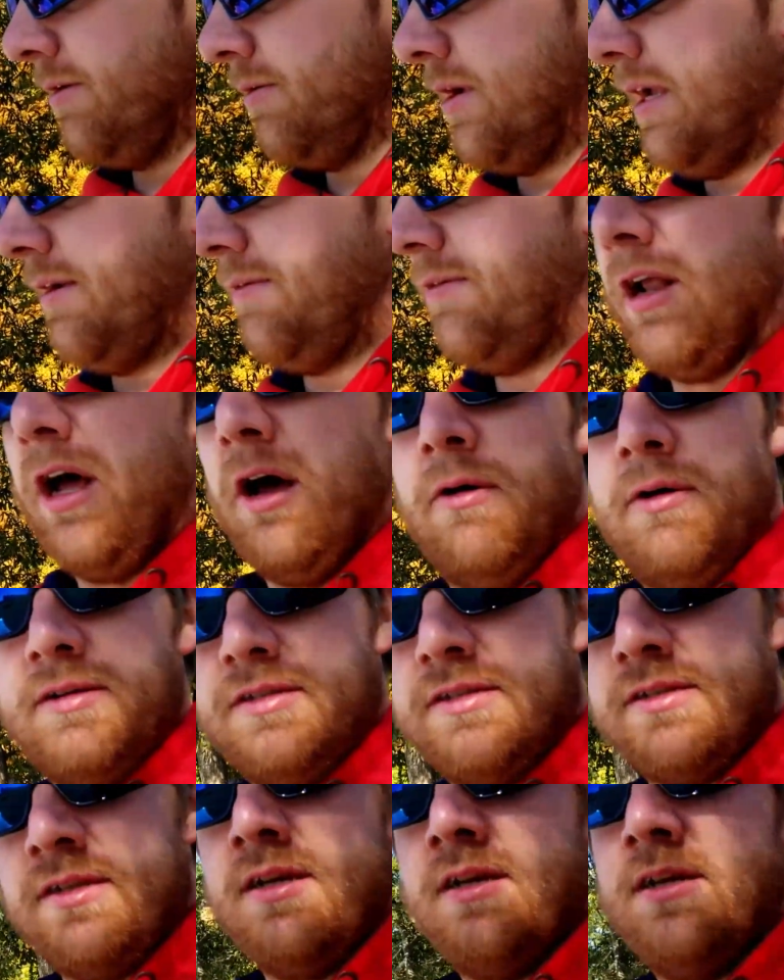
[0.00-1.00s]
Even though
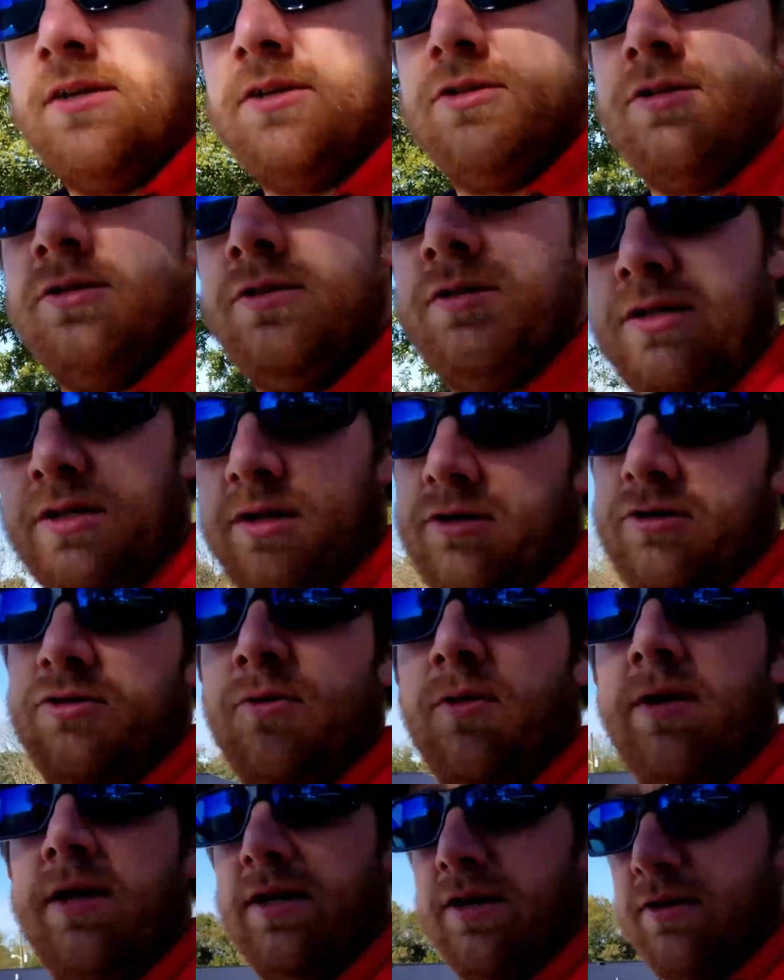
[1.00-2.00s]
it's
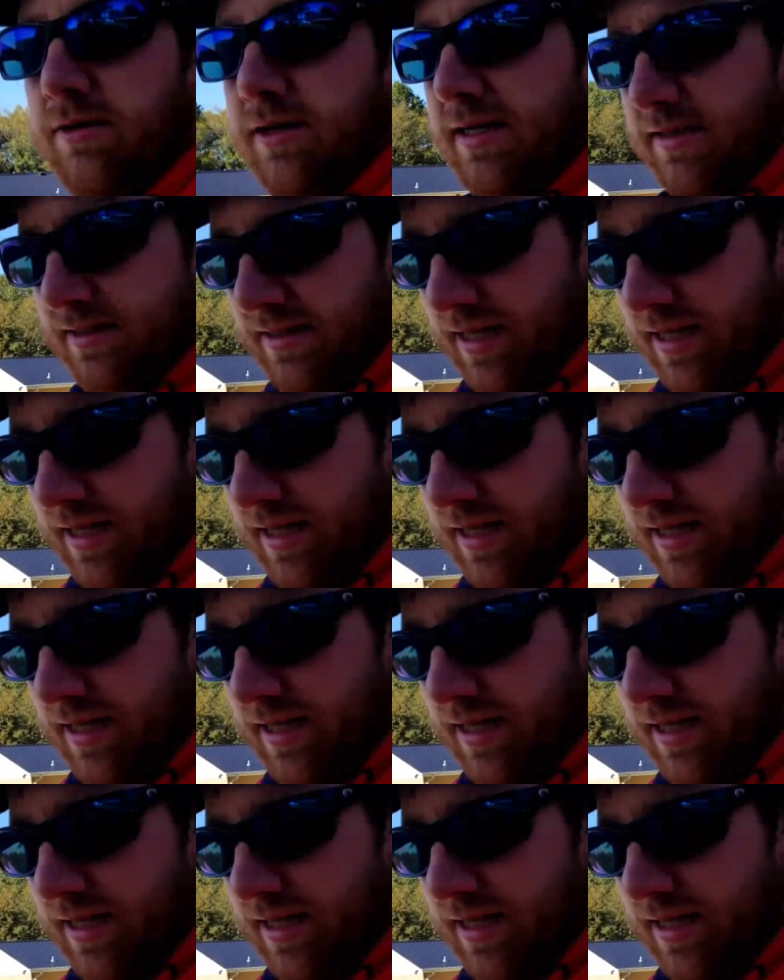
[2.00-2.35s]
20 degrees